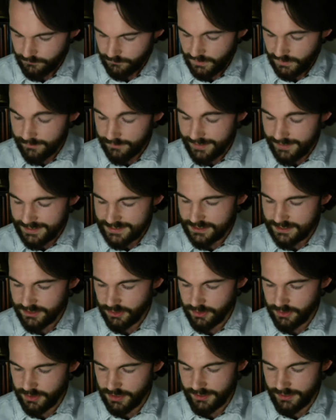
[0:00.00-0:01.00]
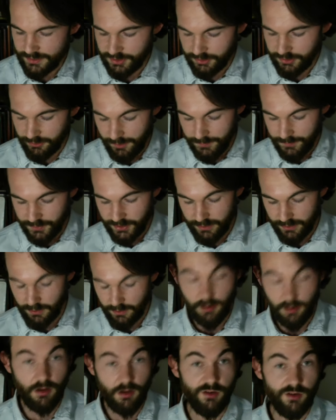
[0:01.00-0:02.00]
And this is just a description
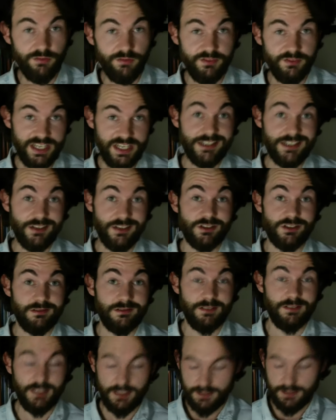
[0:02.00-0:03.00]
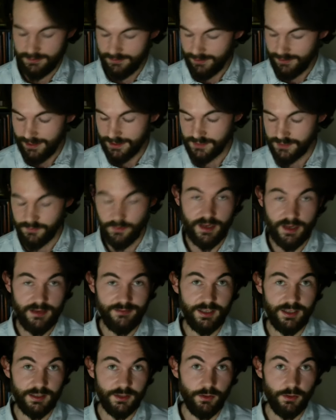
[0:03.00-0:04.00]
of Jesus as Maria
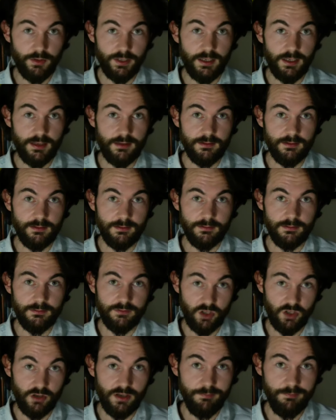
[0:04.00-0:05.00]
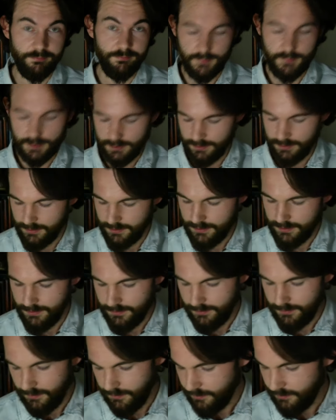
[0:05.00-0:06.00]
Valtorta saw him.
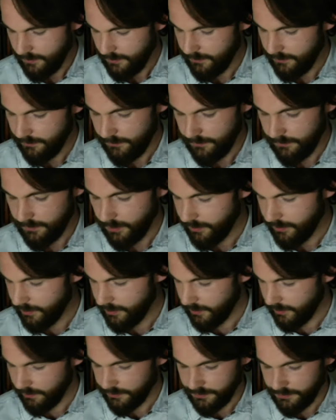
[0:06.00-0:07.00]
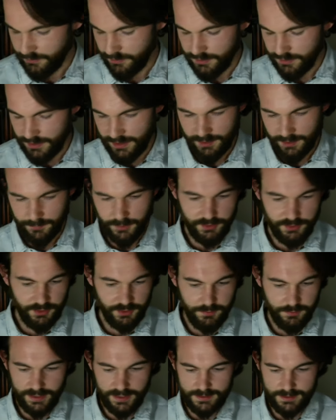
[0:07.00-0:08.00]
Now, it'll just take about 2
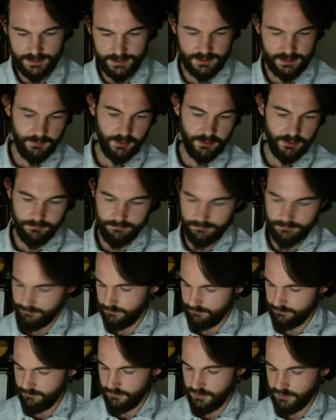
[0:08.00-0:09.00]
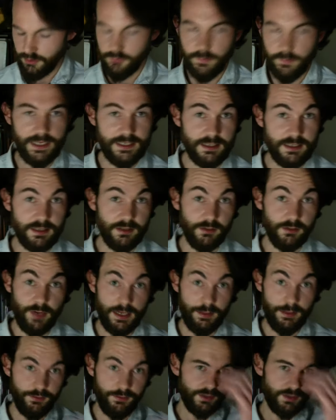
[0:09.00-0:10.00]
minutes. It's about two pages I'll
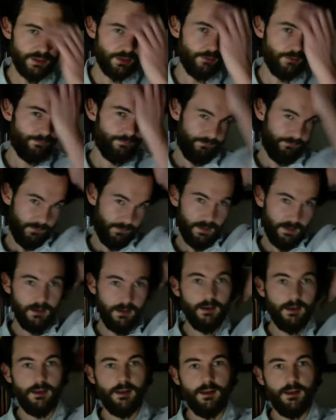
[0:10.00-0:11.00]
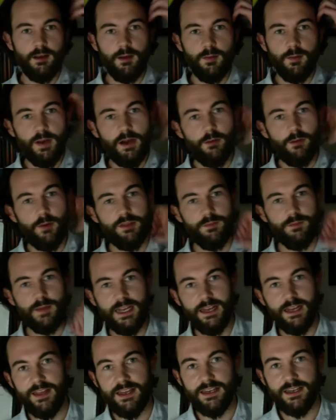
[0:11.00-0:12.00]
read through, so bear with me,
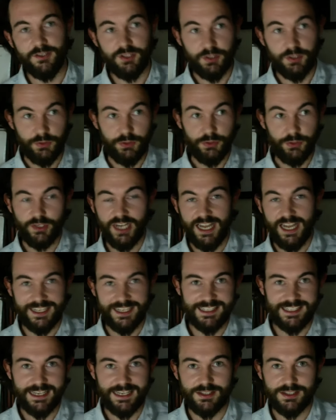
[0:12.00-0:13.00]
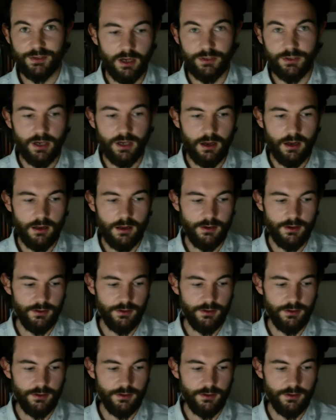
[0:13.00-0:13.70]
and then I'll show you links as to how